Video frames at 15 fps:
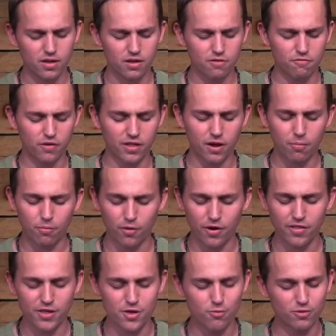And Father, I pray
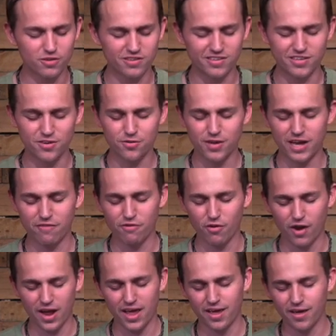that you would just continue to have your
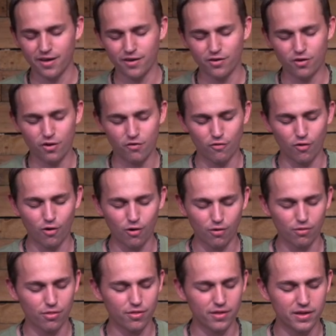hand over
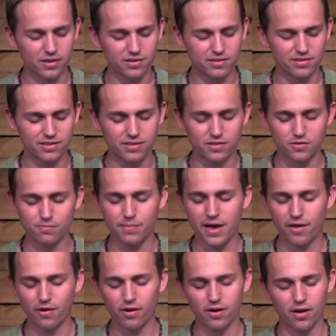all things in this
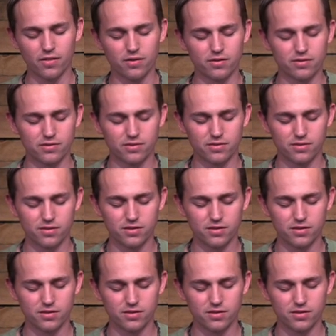manner and others.